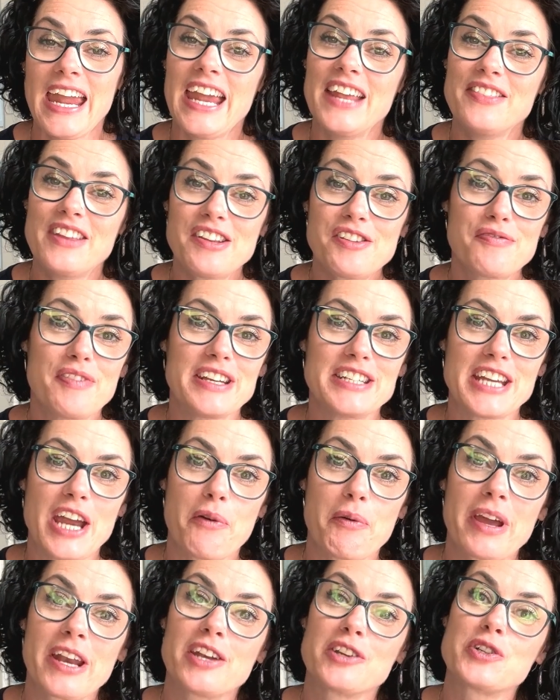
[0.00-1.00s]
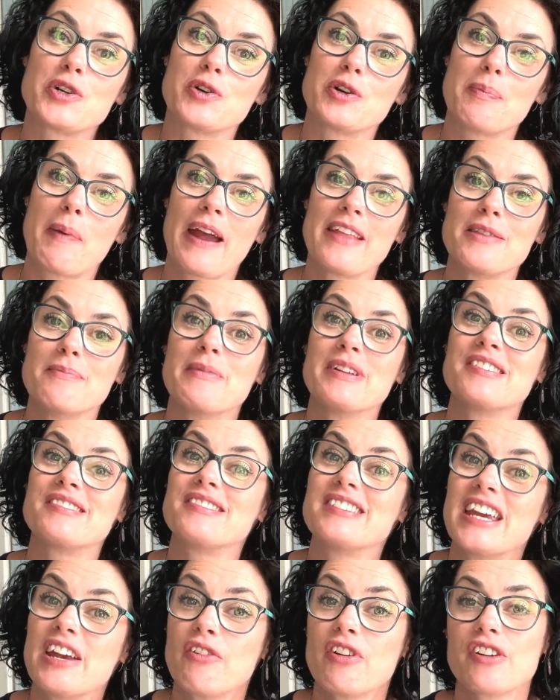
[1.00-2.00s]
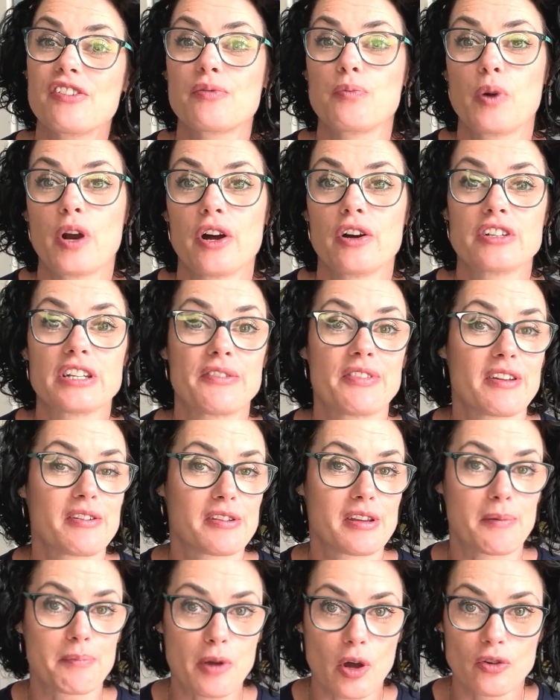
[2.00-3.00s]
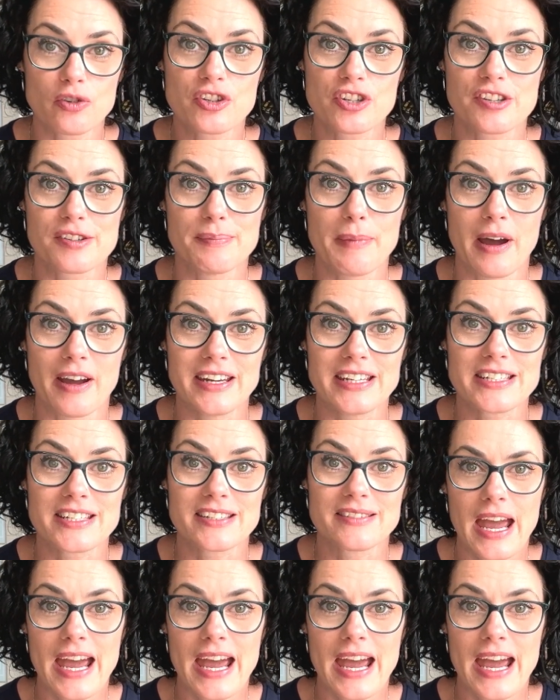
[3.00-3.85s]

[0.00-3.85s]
In this video, we're going to talk about the mysterious world of the subconscious mind